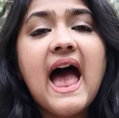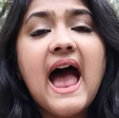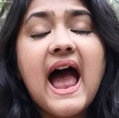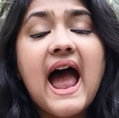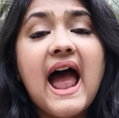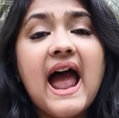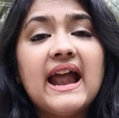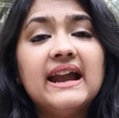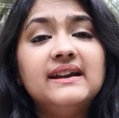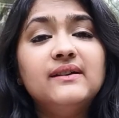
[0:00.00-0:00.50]

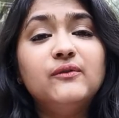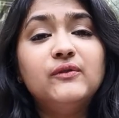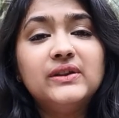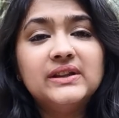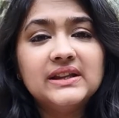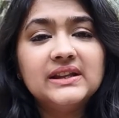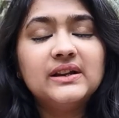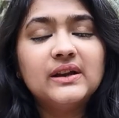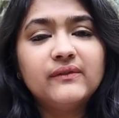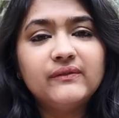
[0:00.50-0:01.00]
and
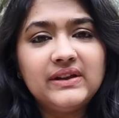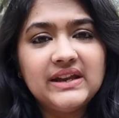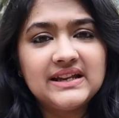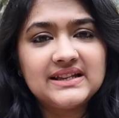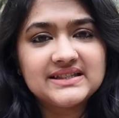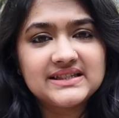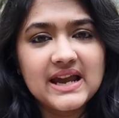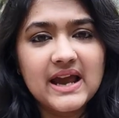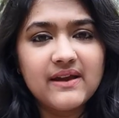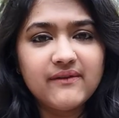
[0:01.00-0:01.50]
within a week's
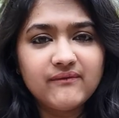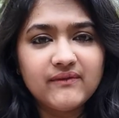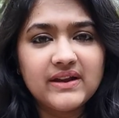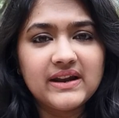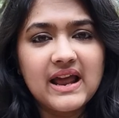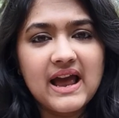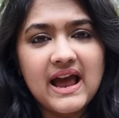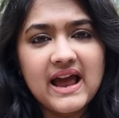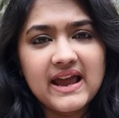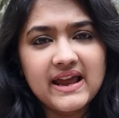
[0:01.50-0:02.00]
time when
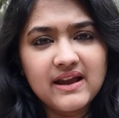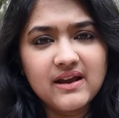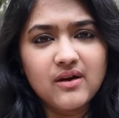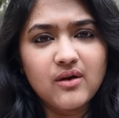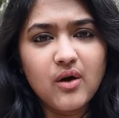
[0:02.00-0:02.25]
I